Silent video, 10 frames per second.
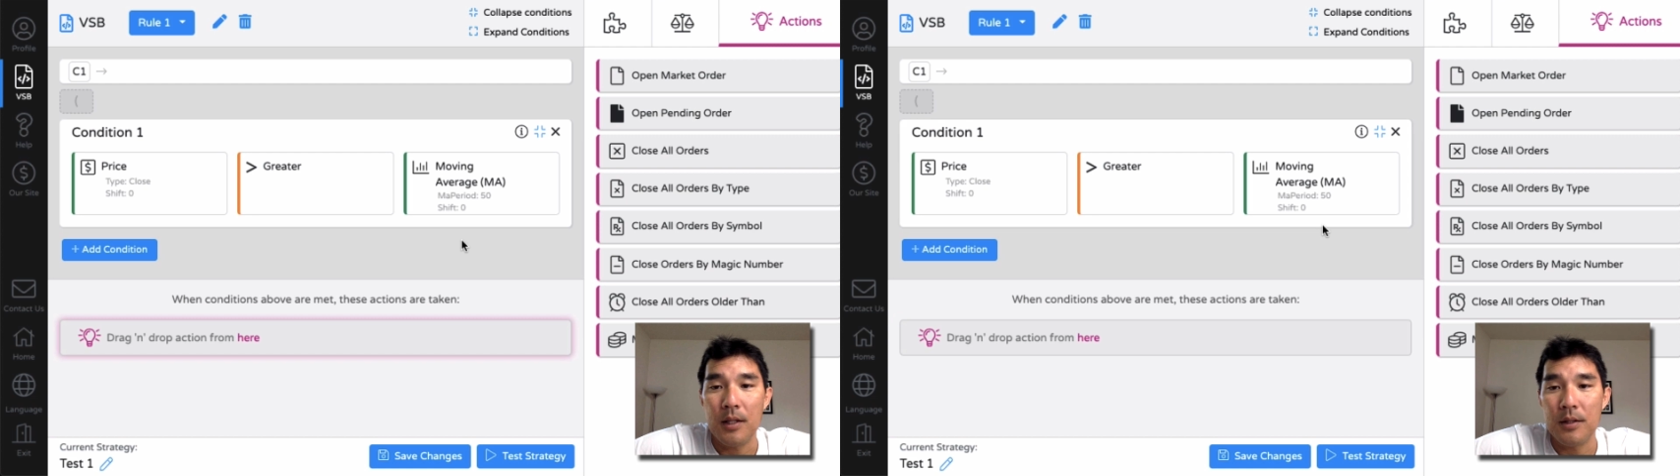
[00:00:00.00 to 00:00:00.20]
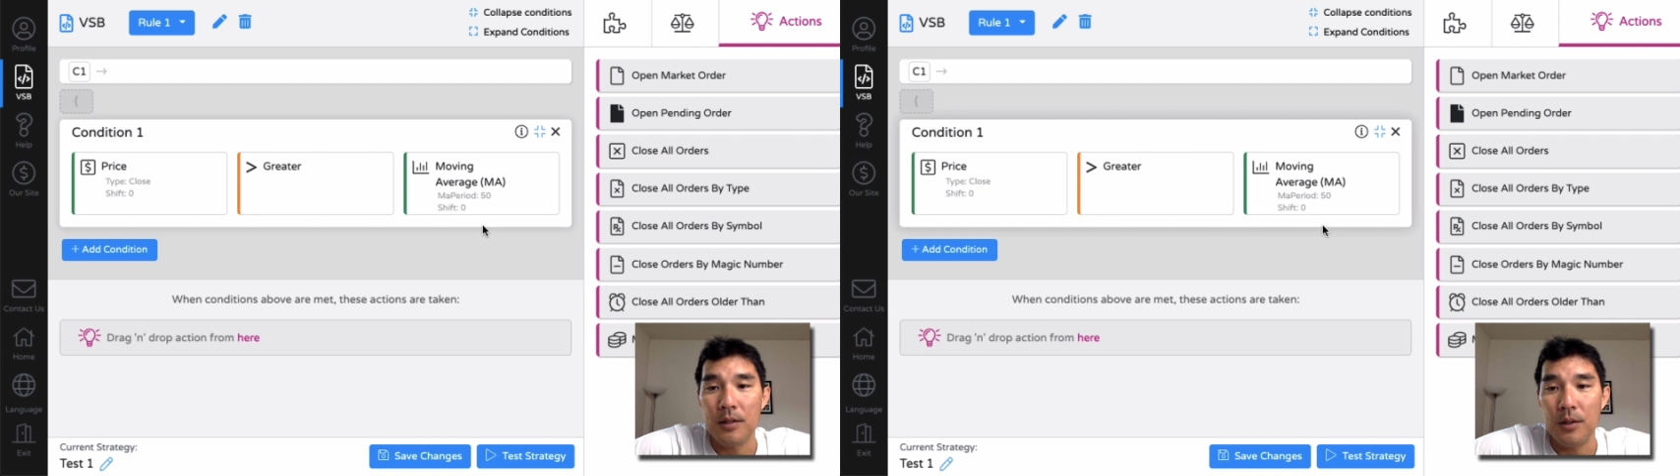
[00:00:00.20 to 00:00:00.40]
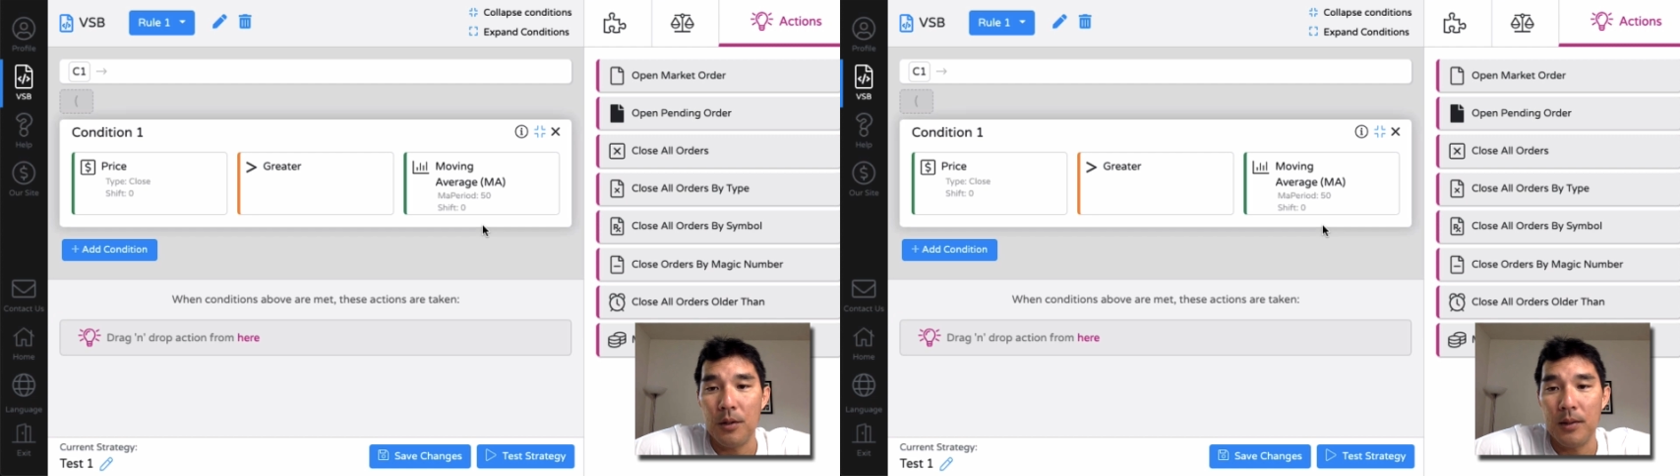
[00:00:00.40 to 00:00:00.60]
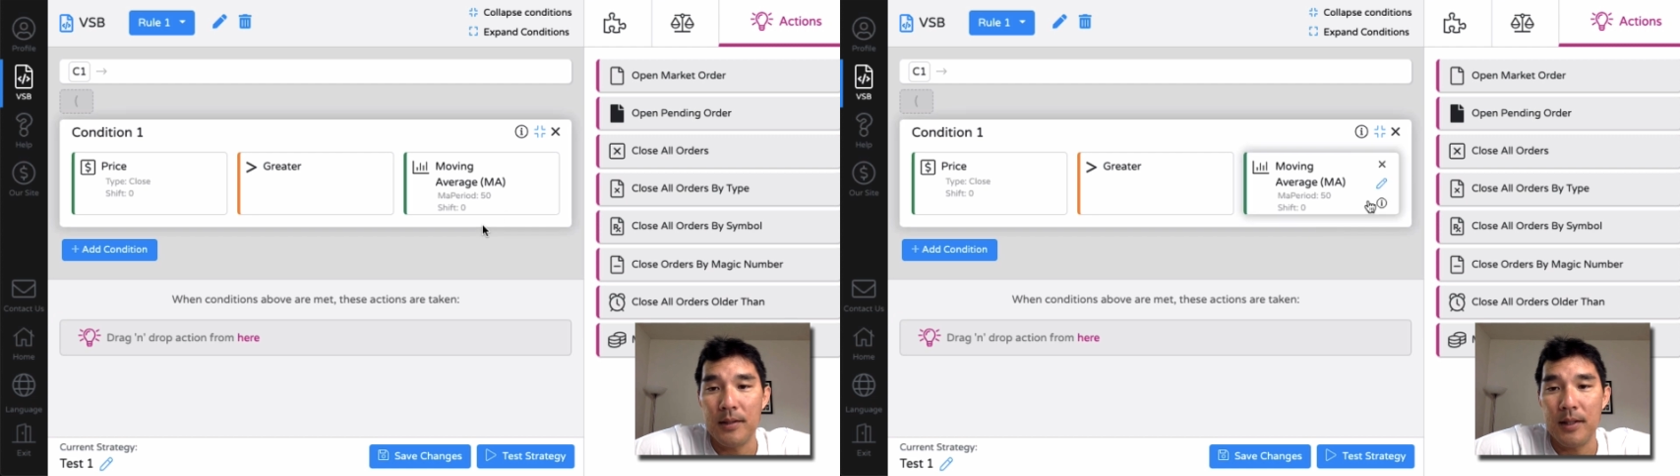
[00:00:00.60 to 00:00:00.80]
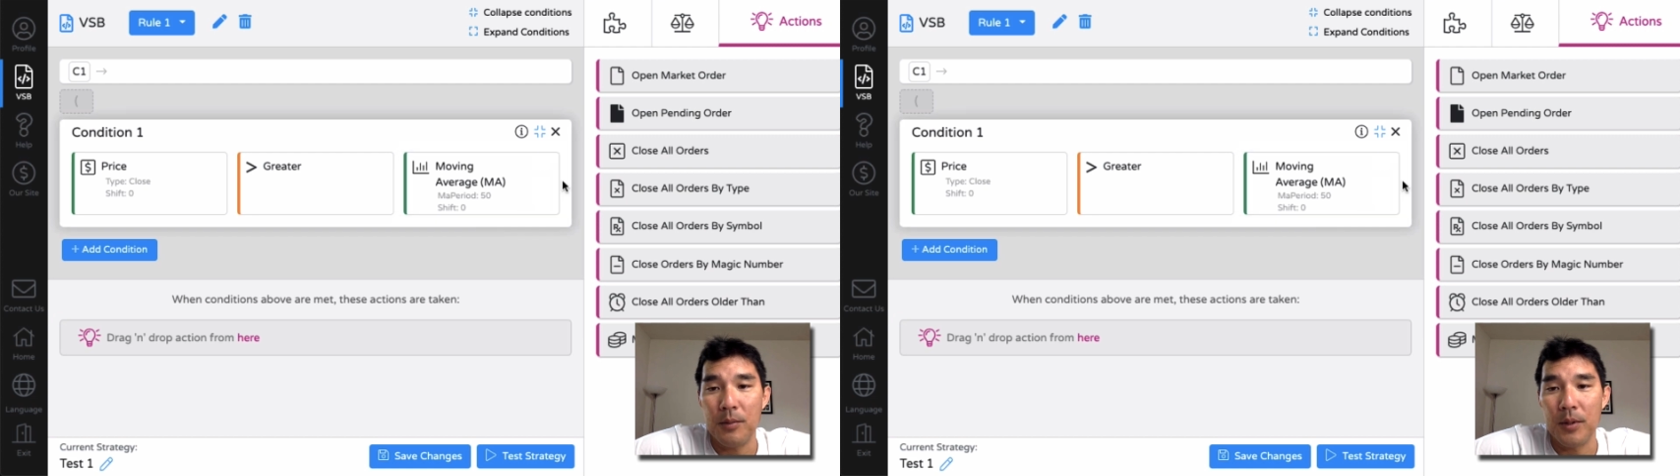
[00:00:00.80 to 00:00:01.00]
So
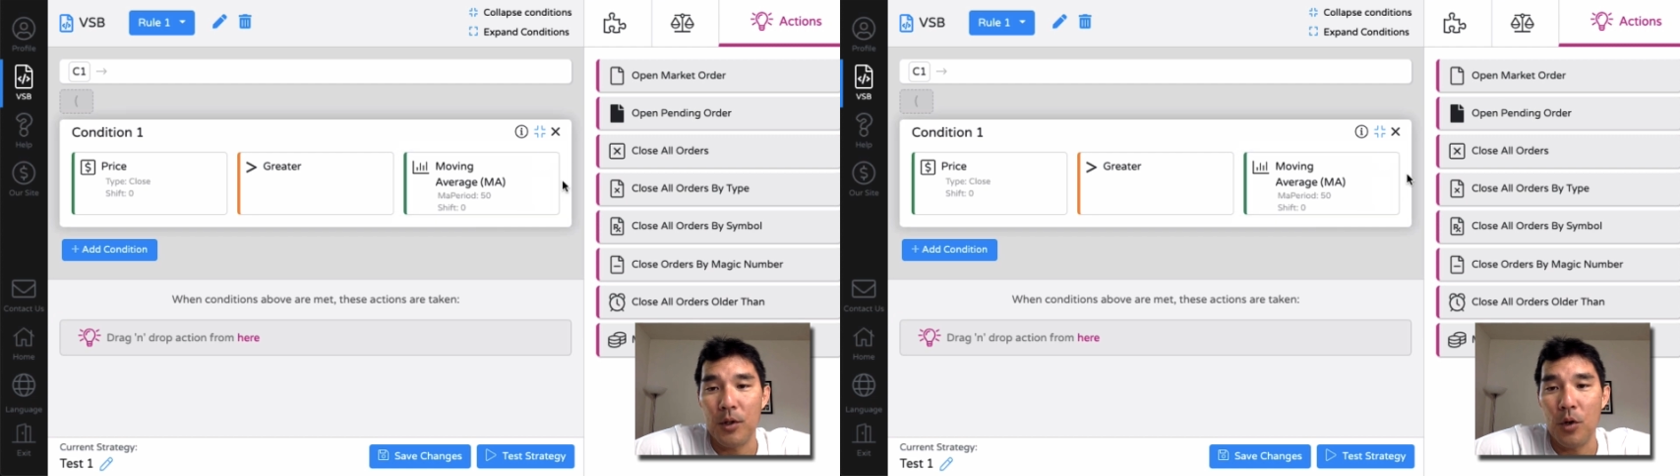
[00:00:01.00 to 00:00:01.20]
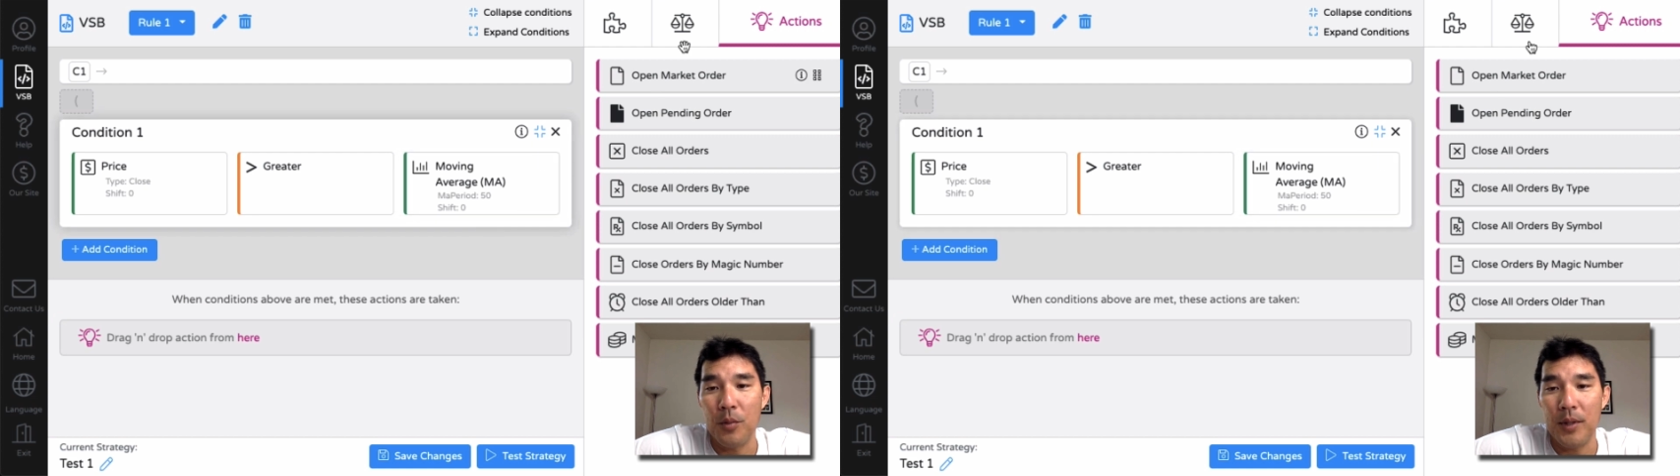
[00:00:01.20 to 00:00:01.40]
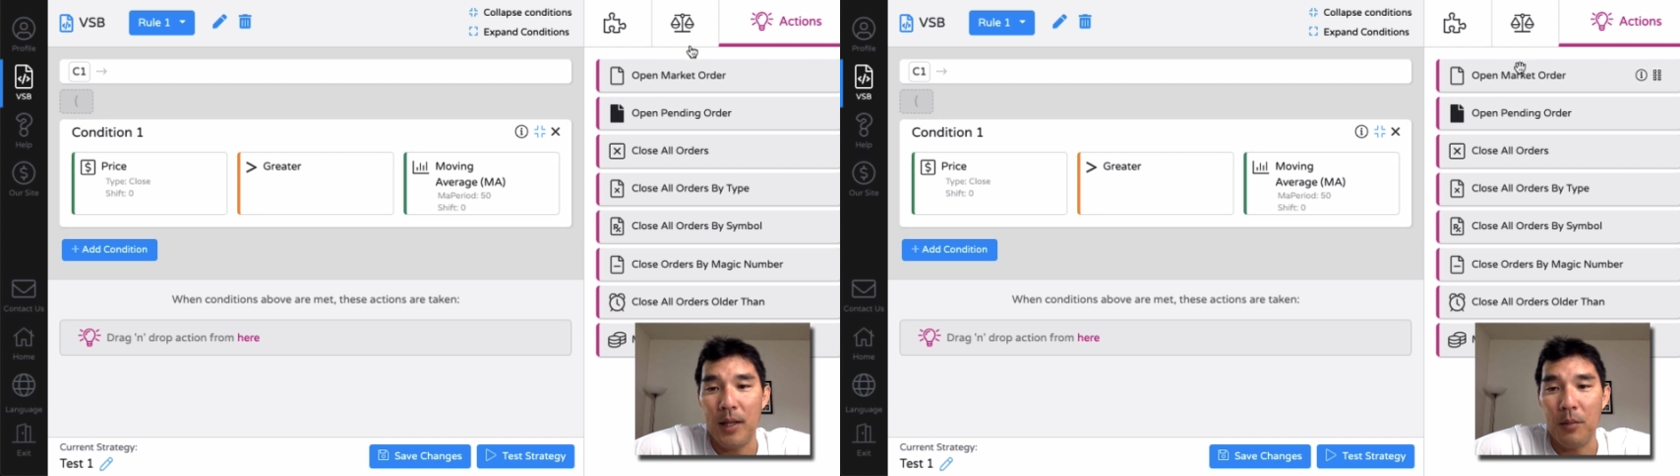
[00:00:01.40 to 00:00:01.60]
let's say we're going to open